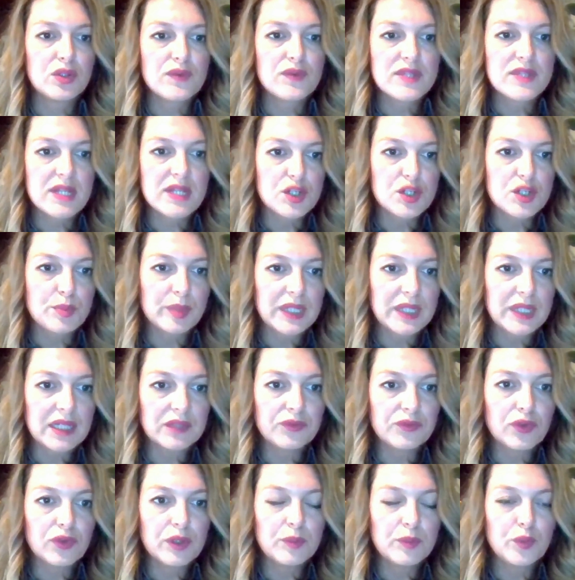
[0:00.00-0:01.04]
of such
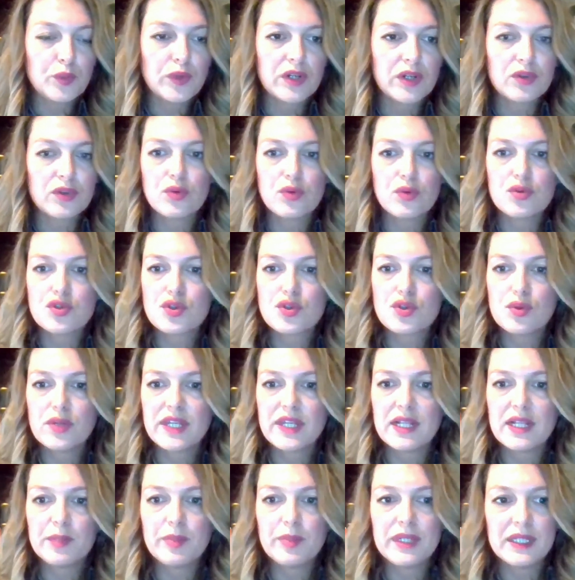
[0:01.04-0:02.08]
platform, we're also
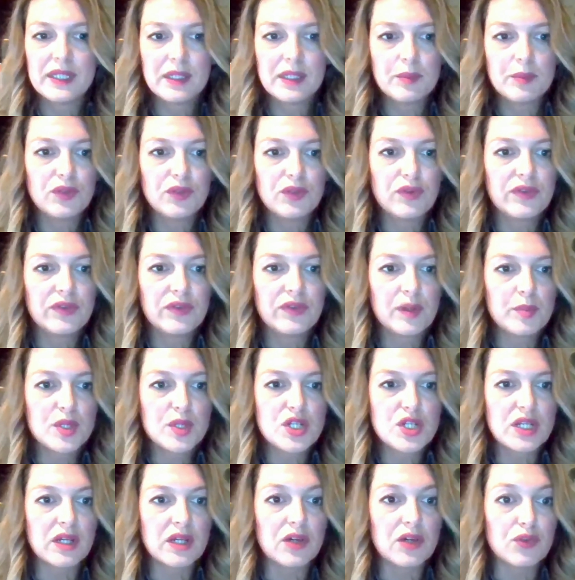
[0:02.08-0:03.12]
helping them in
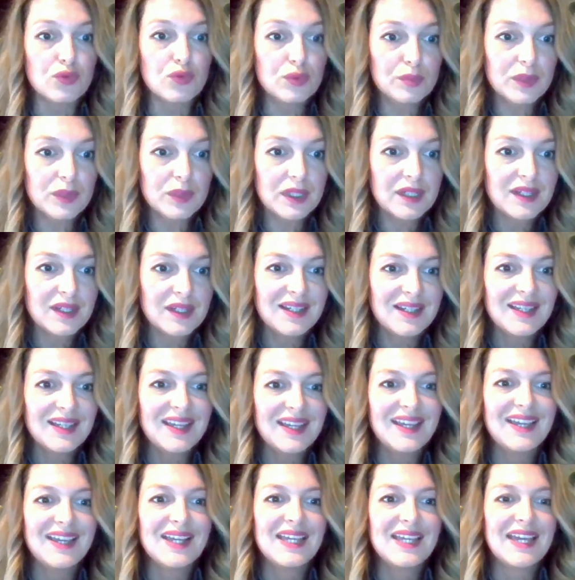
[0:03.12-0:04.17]
refurbishing a room
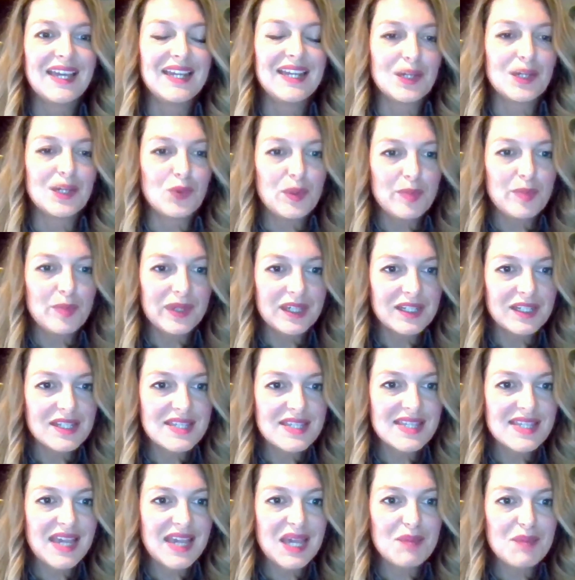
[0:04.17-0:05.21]
and equipping the
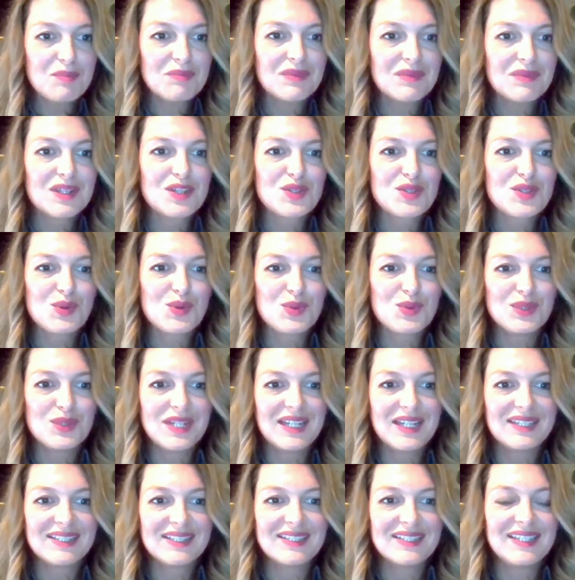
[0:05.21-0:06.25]
same so
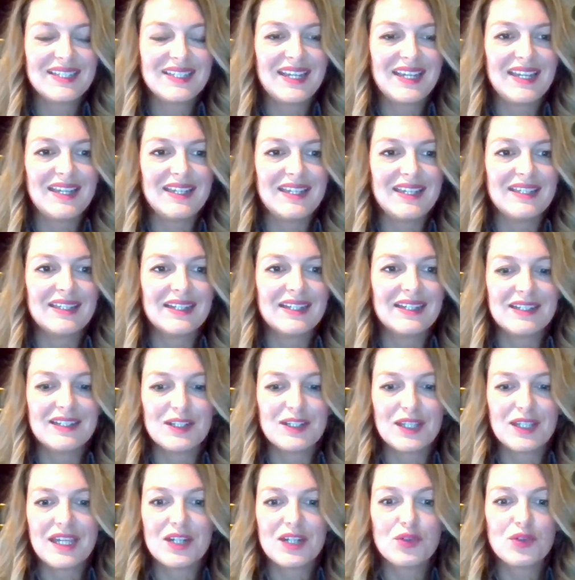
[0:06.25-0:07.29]
that they
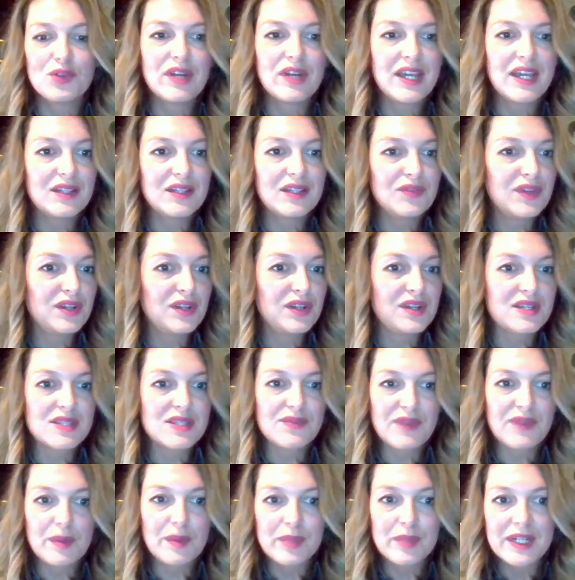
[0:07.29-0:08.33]
can create various
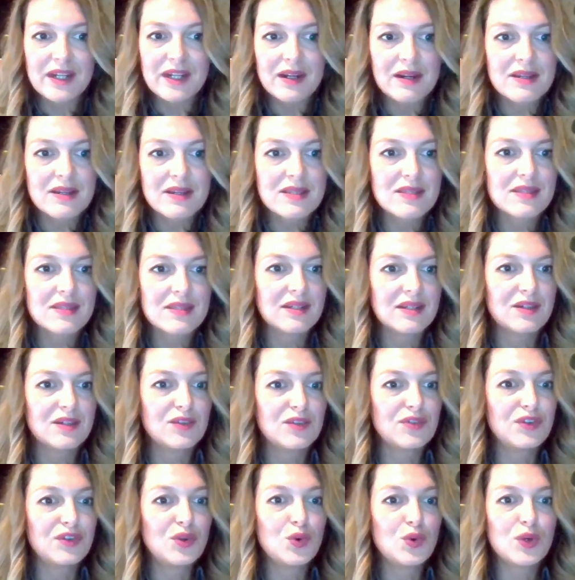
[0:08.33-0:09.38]
webinars,
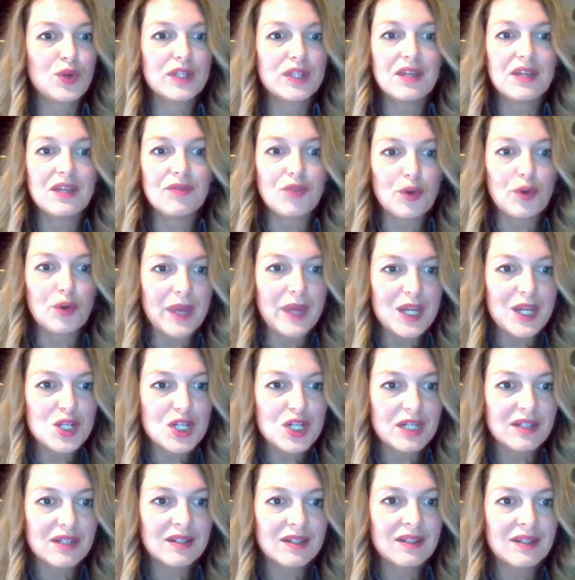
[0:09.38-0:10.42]
record
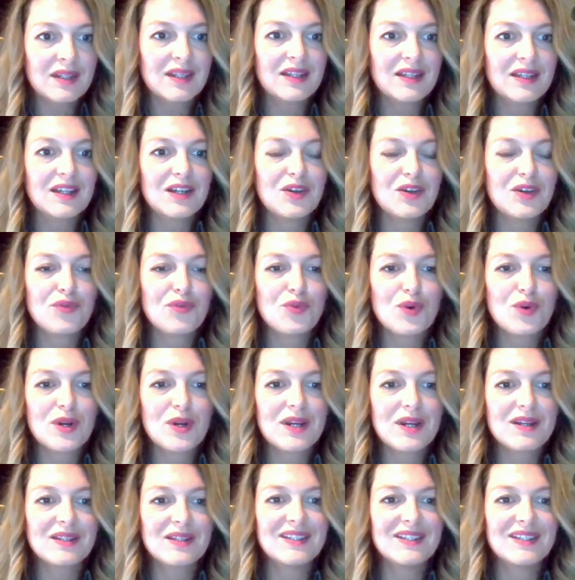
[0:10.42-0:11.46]
information
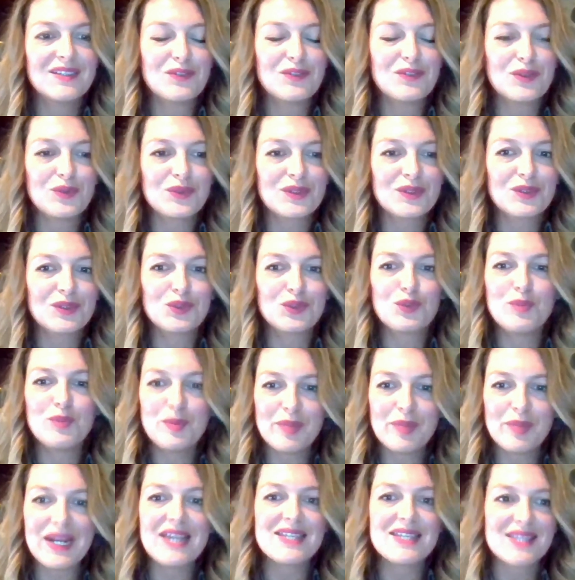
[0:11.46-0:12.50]
to be
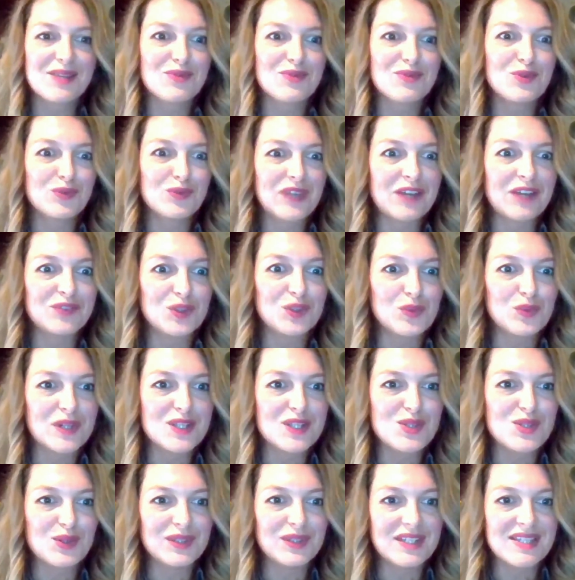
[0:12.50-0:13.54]
placed
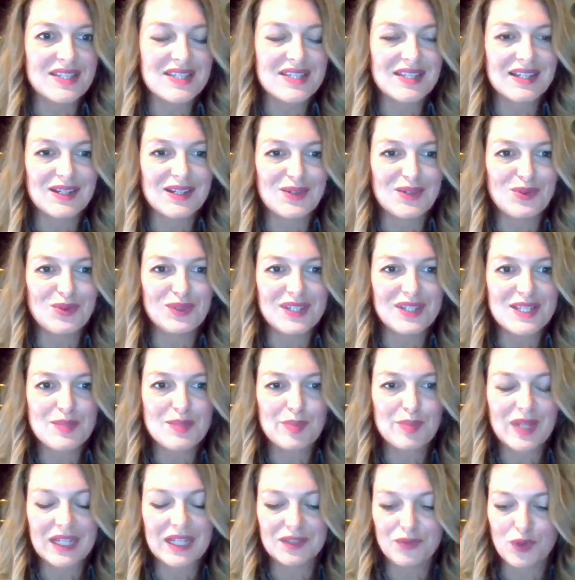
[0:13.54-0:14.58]
afterwards on this
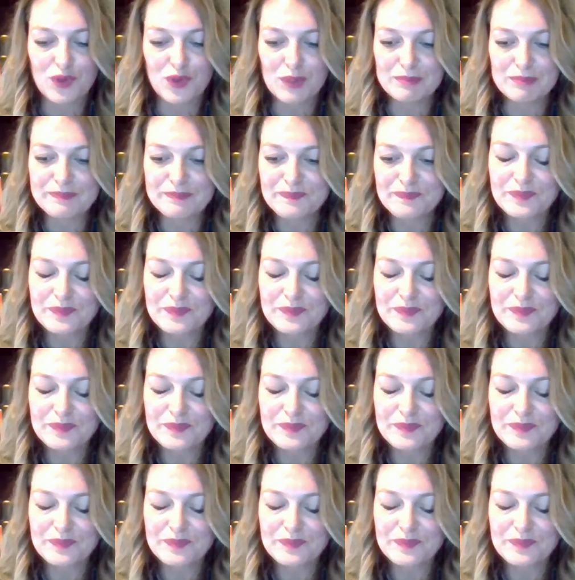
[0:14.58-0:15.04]
platform.